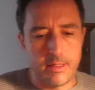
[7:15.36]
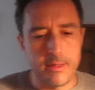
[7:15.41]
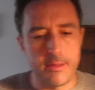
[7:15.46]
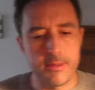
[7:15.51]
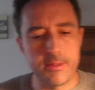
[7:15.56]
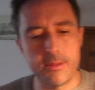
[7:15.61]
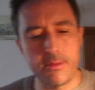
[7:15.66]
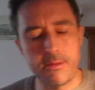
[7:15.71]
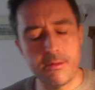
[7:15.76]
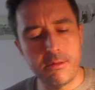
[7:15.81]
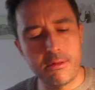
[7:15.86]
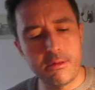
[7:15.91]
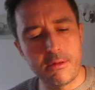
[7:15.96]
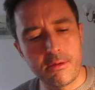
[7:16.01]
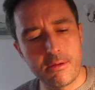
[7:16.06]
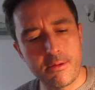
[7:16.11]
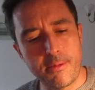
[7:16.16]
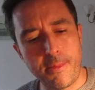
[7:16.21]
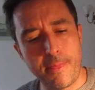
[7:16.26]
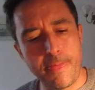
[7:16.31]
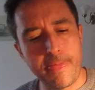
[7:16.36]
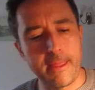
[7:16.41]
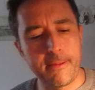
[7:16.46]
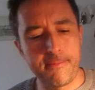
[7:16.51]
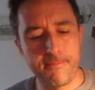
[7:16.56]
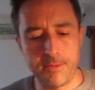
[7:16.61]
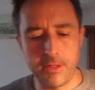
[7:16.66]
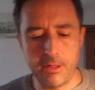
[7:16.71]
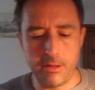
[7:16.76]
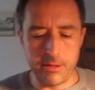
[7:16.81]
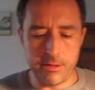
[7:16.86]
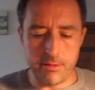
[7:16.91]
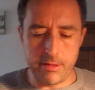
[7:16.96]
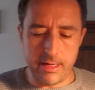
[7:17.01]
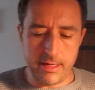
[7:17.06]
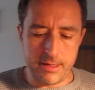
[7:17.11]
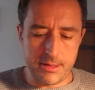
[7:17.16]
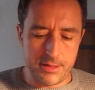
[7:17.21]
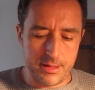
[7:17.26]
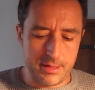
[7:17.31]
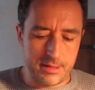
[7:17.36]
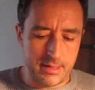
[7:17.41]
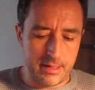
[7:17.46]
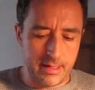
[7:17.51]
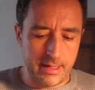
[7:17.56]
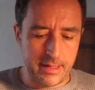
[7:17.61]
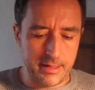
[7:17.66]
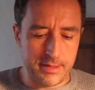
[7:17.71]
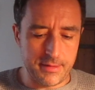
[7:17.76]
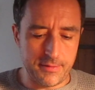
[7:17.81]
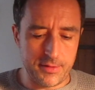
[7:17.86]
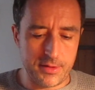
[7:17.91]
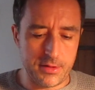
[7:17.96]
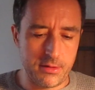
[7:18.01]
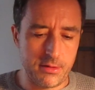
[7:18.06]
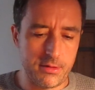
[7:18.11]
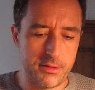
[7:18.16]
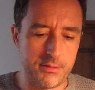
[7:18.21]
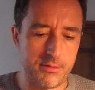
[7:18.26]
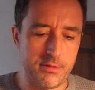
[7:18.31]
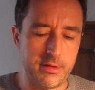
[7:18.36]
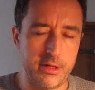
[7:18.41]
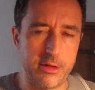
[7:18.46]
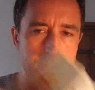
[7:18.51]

So, your current energy is the Knight of Swords with the